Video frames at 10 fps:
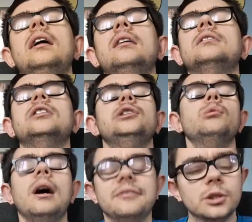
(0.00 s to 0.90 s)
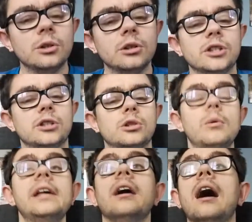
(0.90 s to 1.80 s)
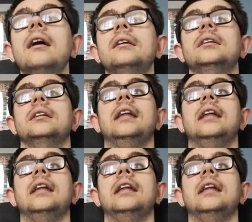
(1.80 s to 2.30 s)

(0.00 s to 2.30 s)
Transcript: have to go to Twitter,